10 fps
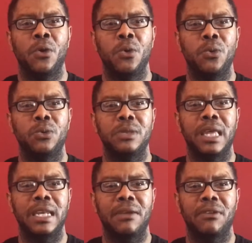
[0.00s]
who
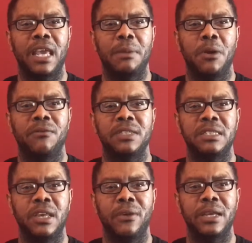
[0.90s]
they never came off as
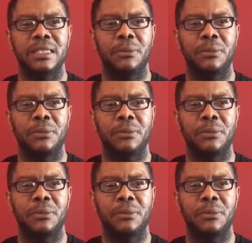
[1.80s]
serious.